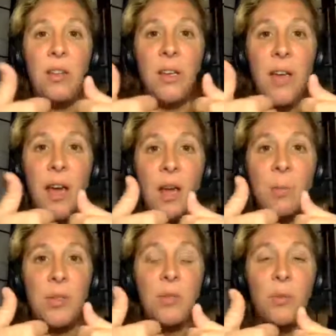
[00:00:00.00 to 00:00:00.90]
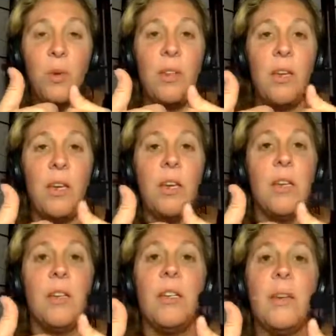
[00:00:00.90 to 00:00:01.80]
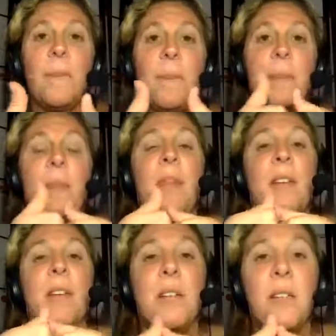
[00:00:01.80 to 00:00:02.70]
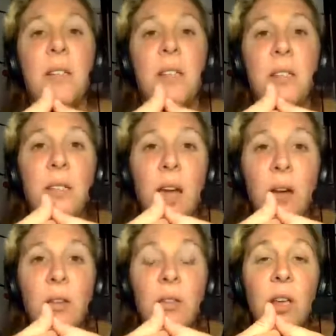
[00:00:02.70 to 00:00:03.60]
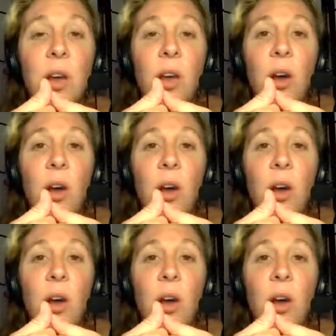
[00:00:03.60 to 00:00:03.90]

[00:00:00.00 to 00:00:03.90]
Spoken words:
the gaps within the cells